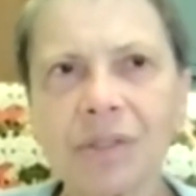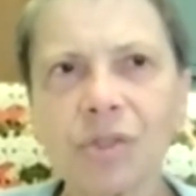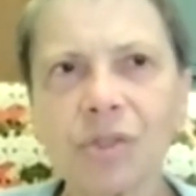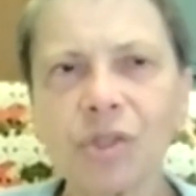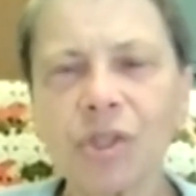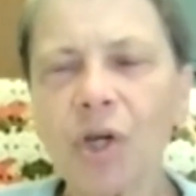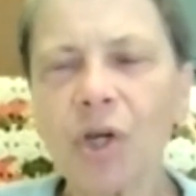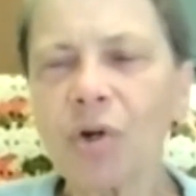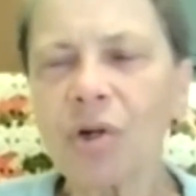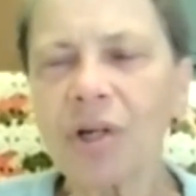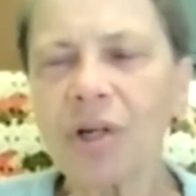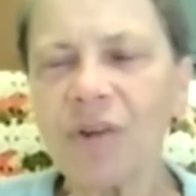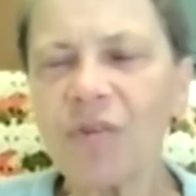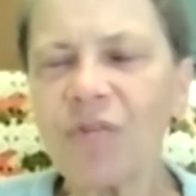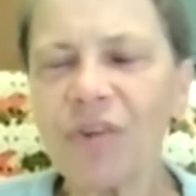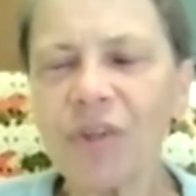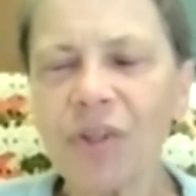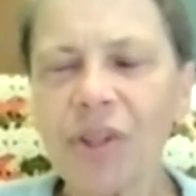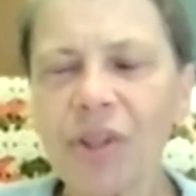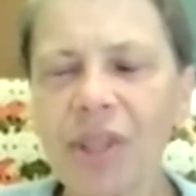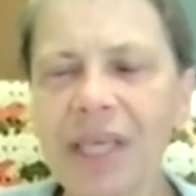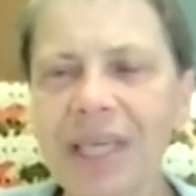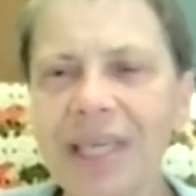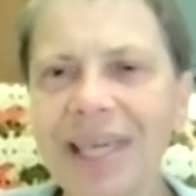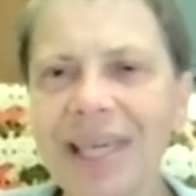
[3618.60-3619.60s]
totally
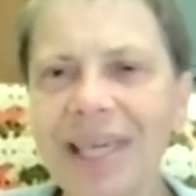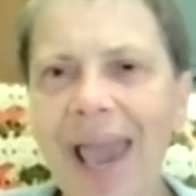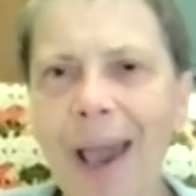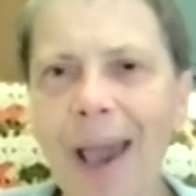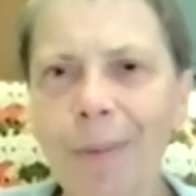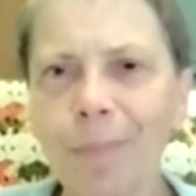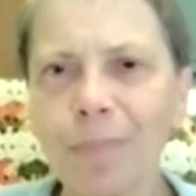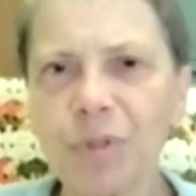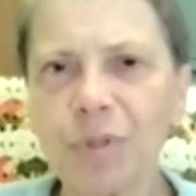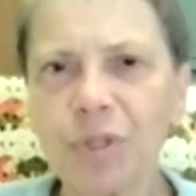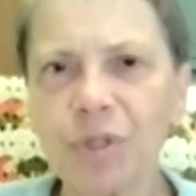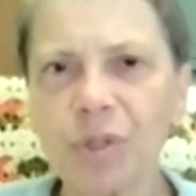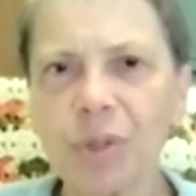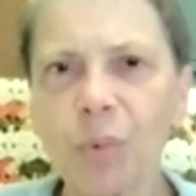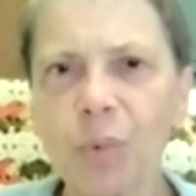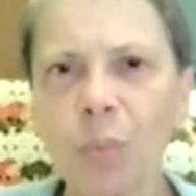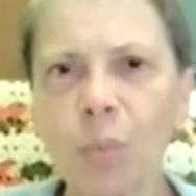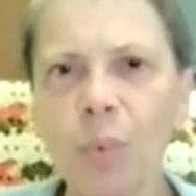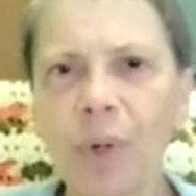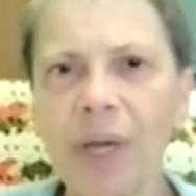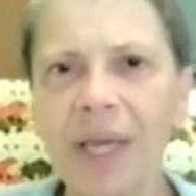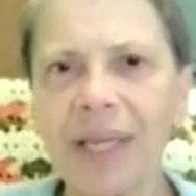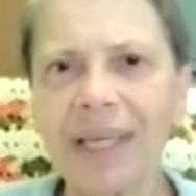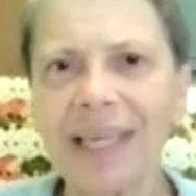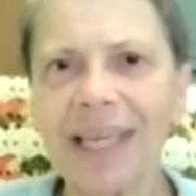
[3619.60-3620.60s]
fill the gaps
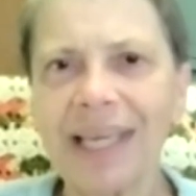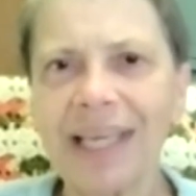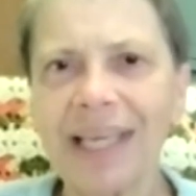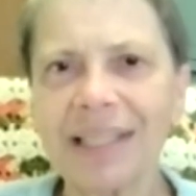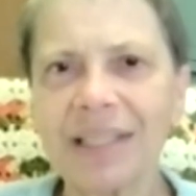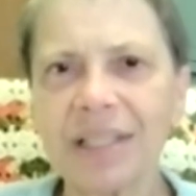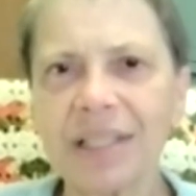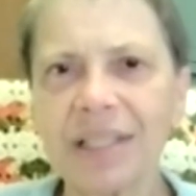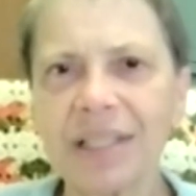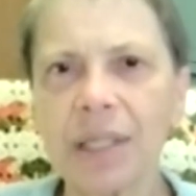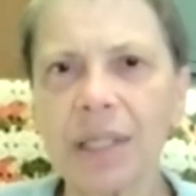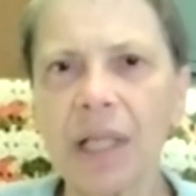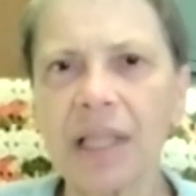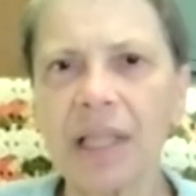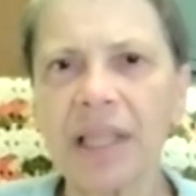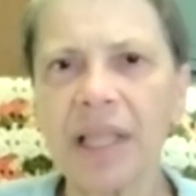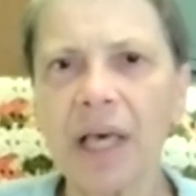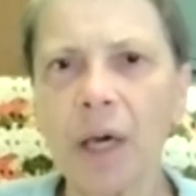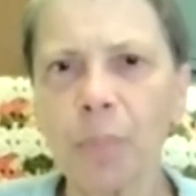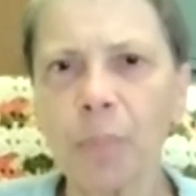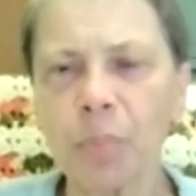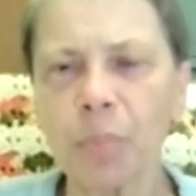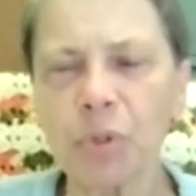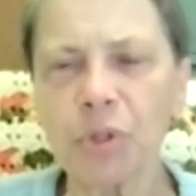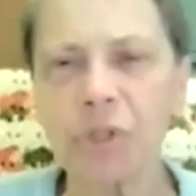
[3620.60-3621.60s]
when it's
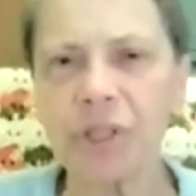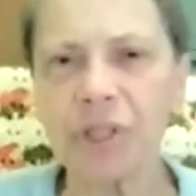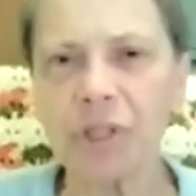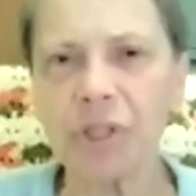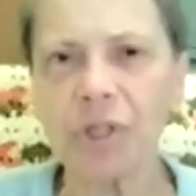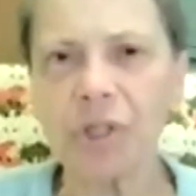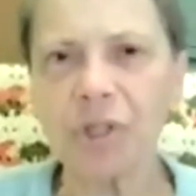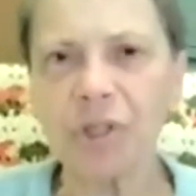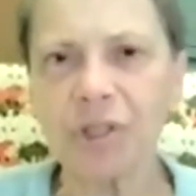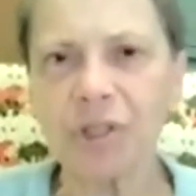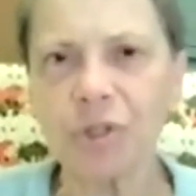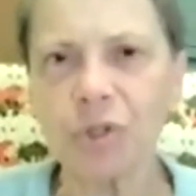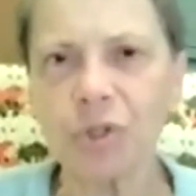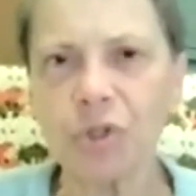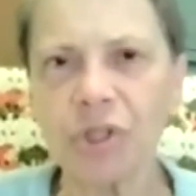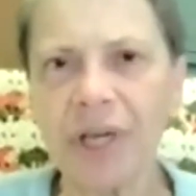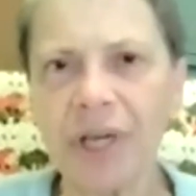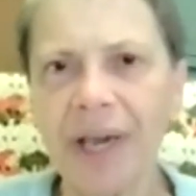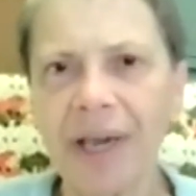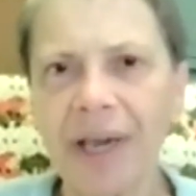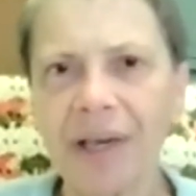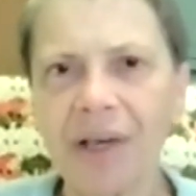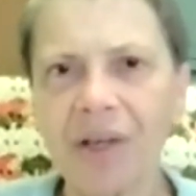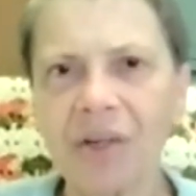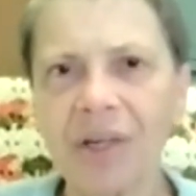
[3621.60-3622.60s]
the particular
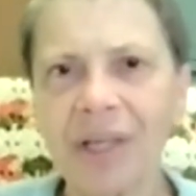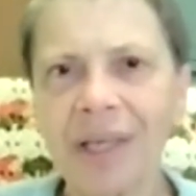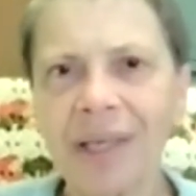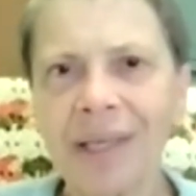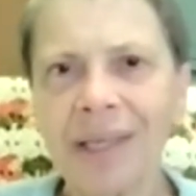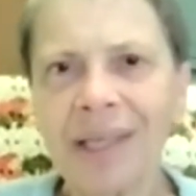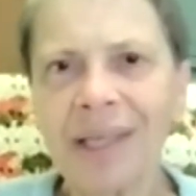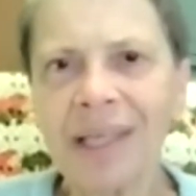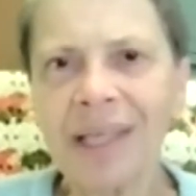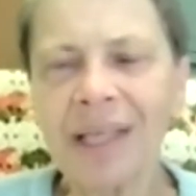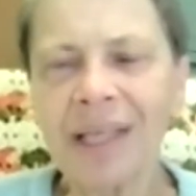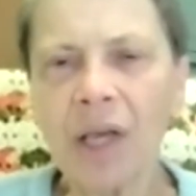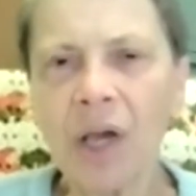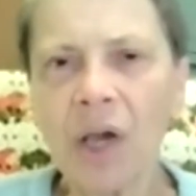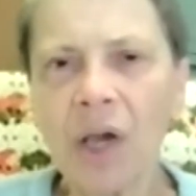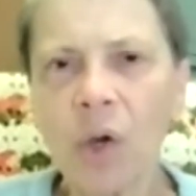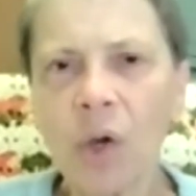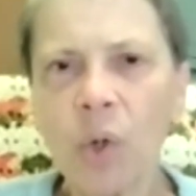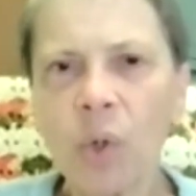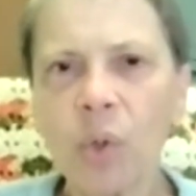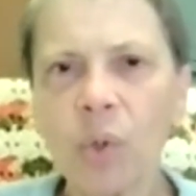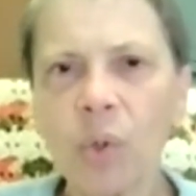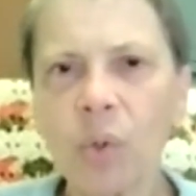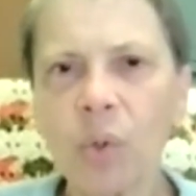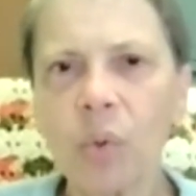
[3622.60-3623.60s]
child
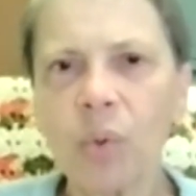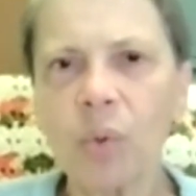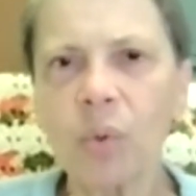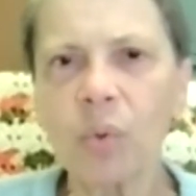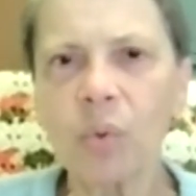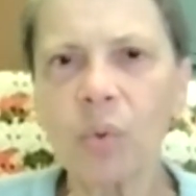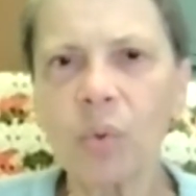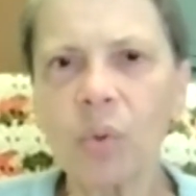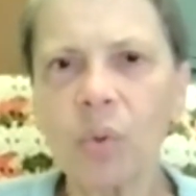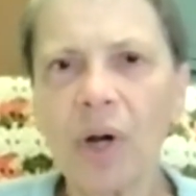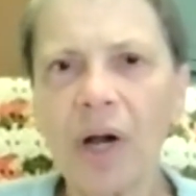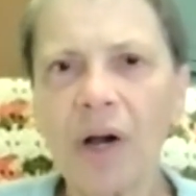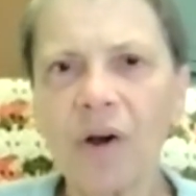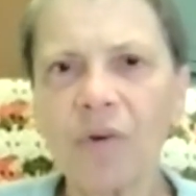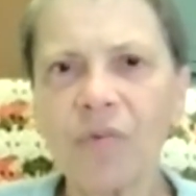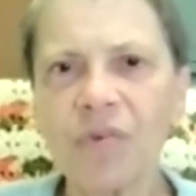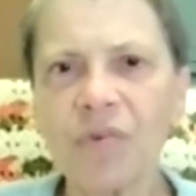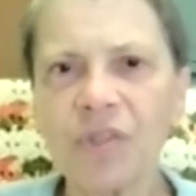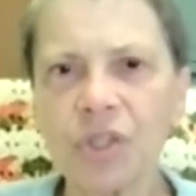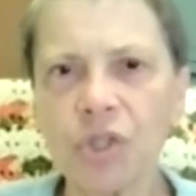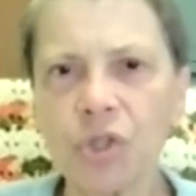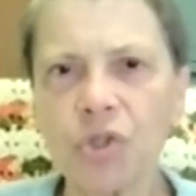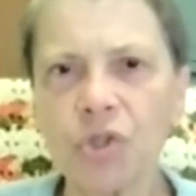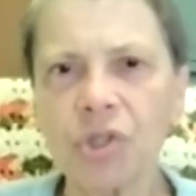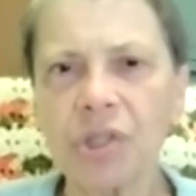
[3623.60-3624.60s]
who a
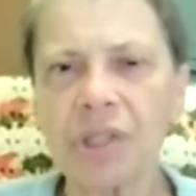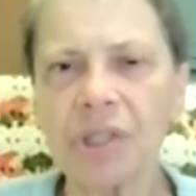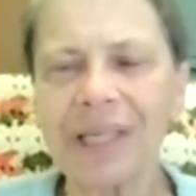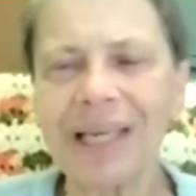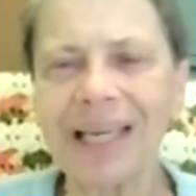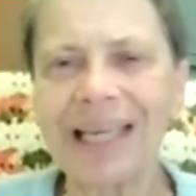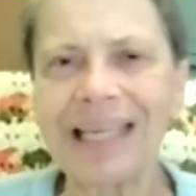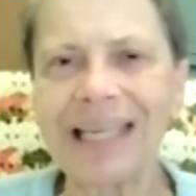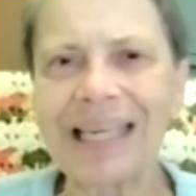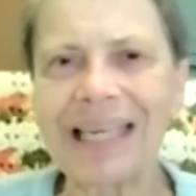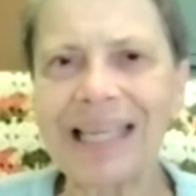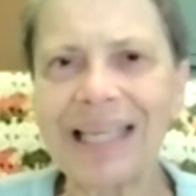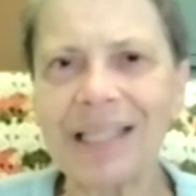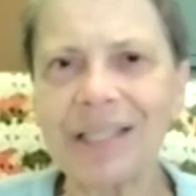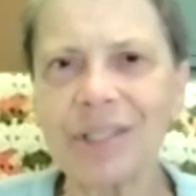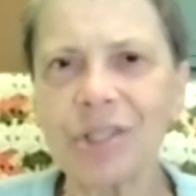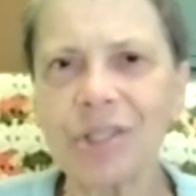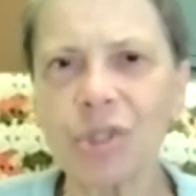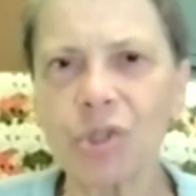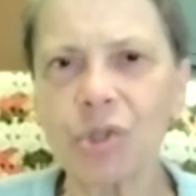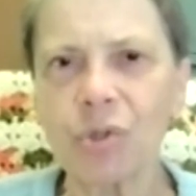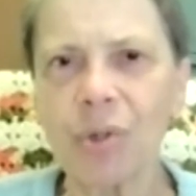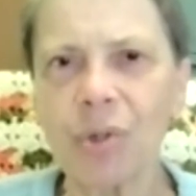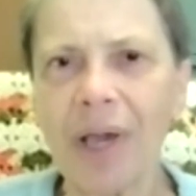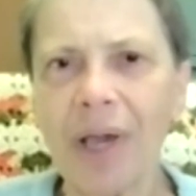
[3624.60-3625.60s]
physician
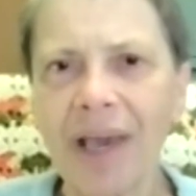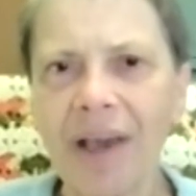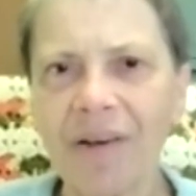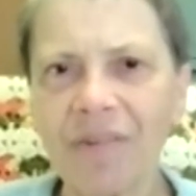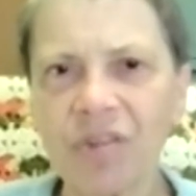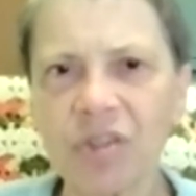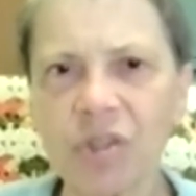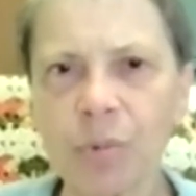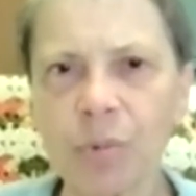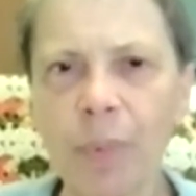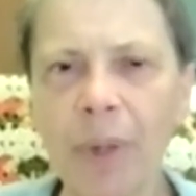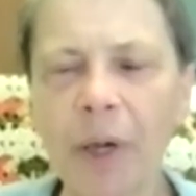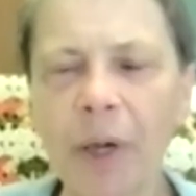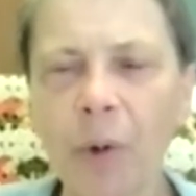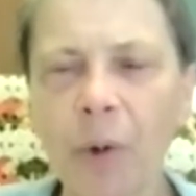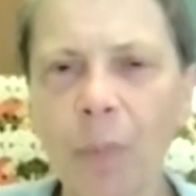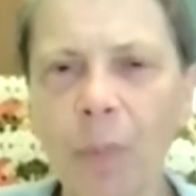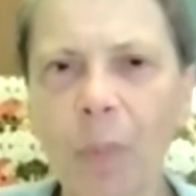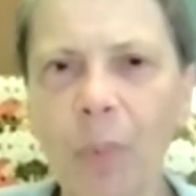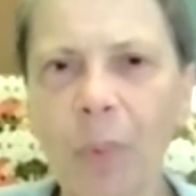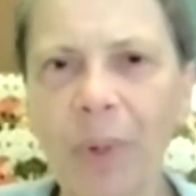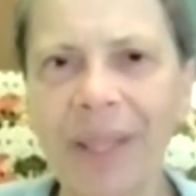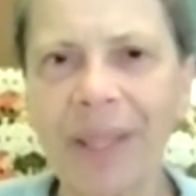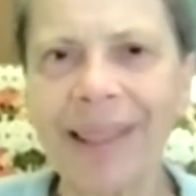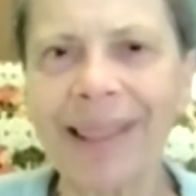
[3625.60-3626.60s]
needs to have some help
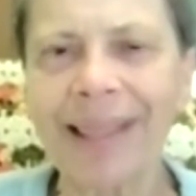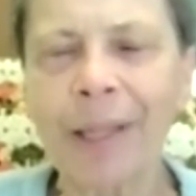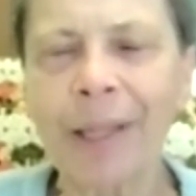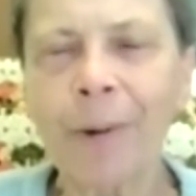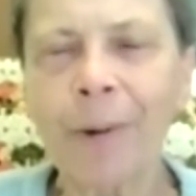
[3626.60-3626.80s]
with.